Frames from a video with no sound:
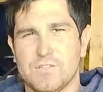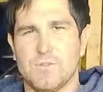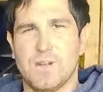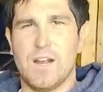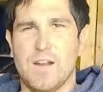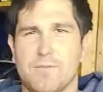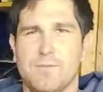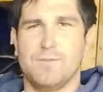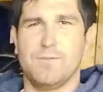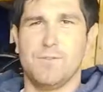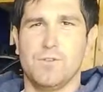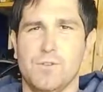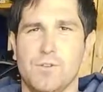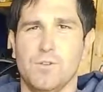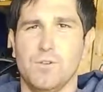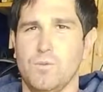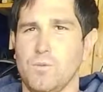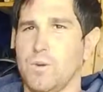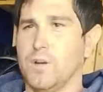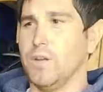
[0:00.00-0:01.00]
a wrap
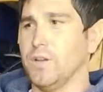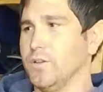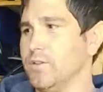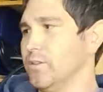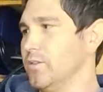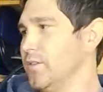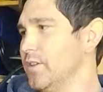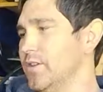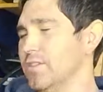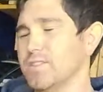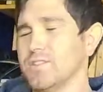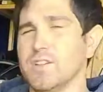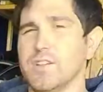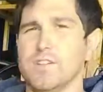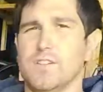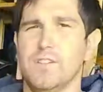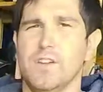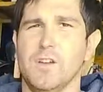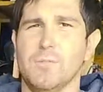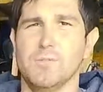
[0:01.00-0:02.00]
for what needs to
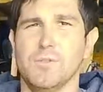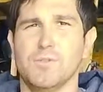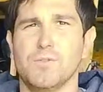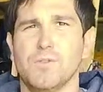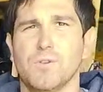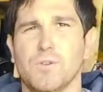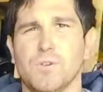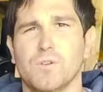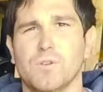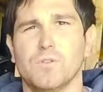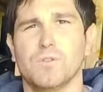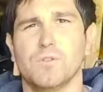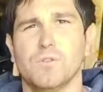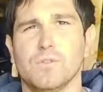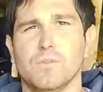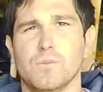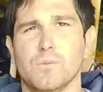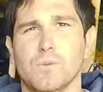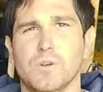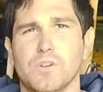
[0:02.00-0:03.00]
get done before
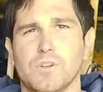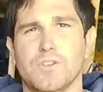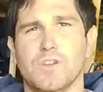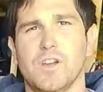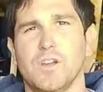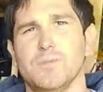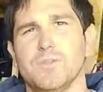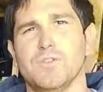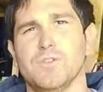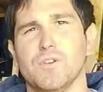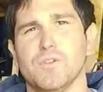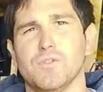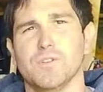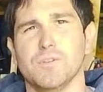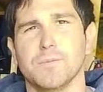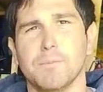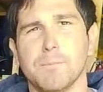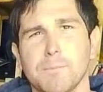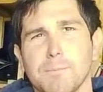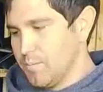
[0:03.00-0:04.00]
wintertime is
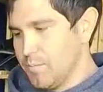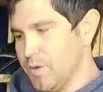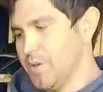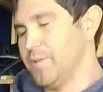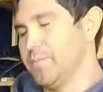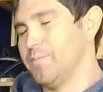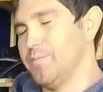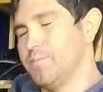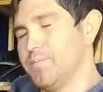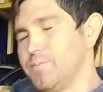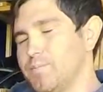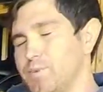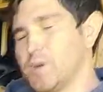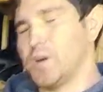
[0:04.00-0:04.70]
over. But